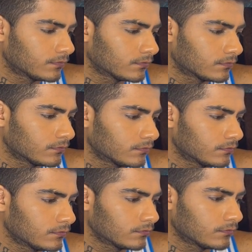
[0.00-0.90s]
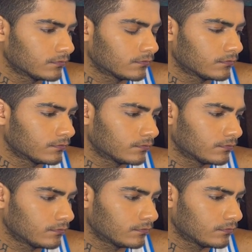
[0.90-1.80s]

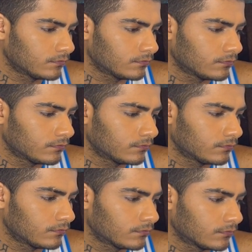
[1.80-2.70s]
[no speech]